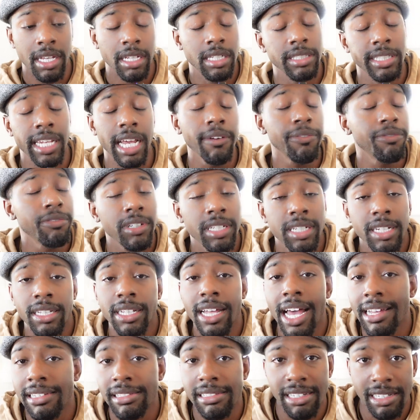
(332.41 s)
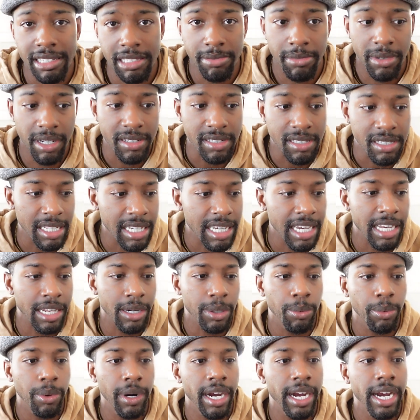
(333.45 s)
definitely in the last 6 months
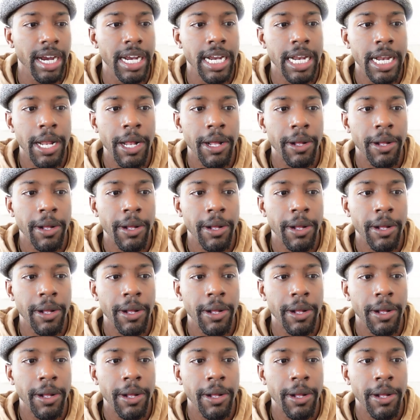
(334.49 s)
seen, where